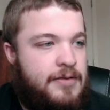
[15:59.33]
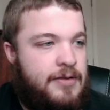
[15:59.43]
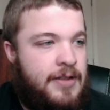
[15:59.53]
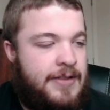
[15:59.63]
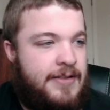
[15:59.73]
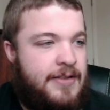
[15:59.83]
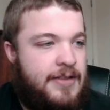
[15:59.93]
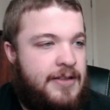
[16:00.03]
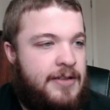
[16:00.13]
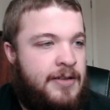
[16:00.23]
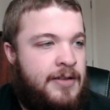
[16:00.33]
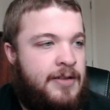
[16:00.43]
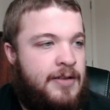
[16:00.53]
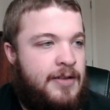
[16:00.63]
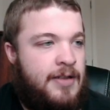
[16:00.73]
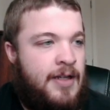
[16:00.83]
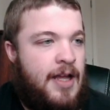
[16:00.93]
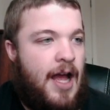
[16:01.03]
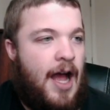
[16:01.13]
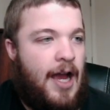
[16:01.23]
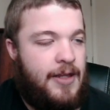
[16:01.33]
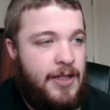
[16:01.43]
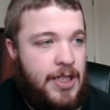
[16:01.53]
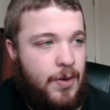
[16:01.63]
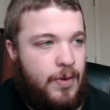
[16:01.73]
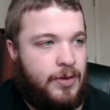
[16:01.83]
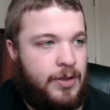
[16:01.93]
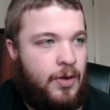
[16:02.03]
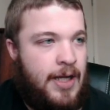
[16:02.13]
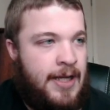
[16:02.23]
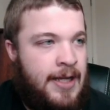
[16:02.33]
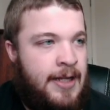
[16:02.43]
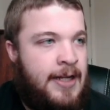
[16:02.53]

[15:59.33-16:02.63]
Let's see. I think we'll go ahead